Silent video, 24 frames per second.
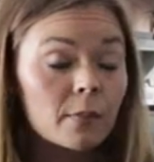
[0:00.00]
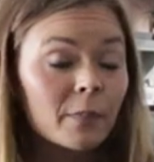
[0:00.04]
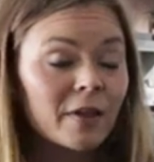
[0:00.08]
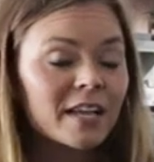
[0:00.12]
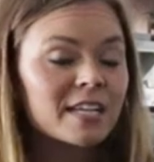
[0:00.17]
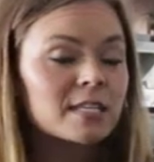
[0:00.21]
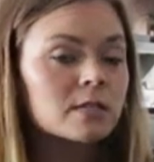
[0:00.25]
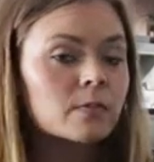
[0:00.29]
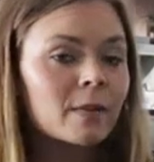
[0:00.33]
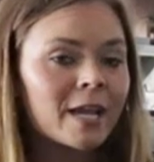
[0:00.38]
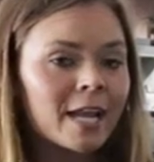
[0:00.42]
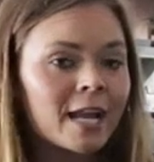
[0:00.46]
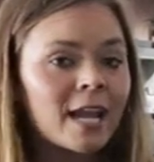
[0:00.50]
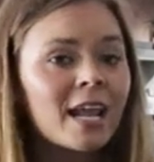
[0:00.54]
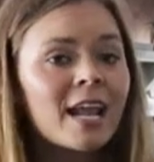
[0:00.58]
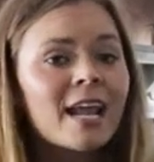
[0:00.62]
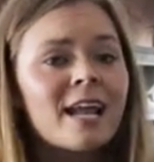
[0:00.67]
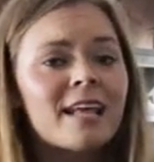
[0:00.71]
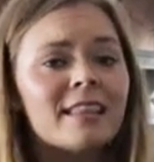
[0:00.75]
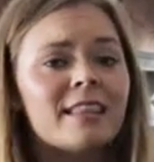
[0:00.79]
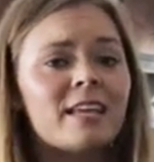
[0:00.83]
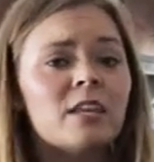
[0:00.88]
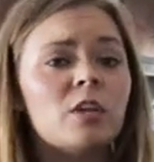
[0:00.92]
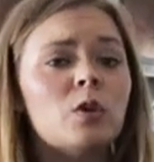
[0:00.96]
the basement,
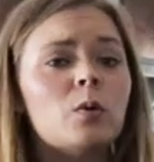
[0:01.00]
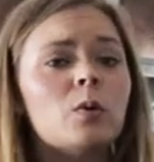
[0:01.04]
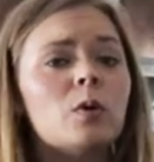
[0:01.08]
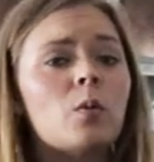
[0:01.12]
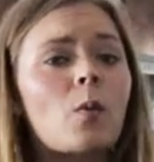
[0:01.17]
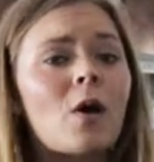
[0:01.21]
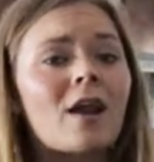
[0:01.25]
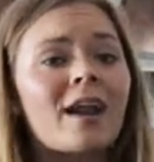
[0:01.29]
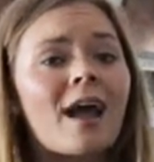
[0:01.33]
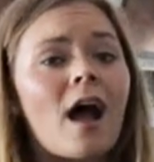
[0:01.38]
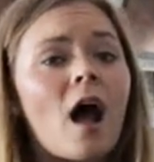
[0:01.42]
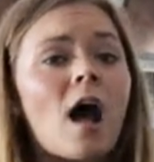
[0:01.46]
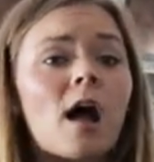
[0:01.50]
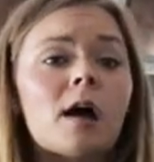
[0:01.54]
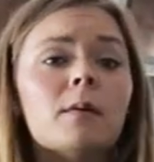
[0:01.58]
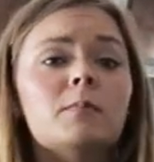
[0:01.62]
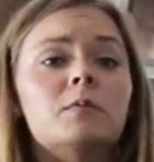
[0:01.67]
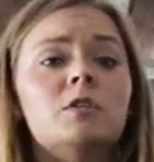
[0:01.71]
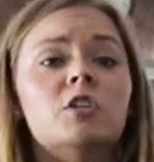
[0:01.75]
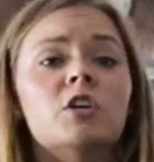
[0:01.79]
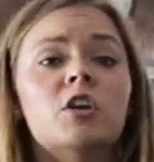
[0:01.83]
then you would wanna opt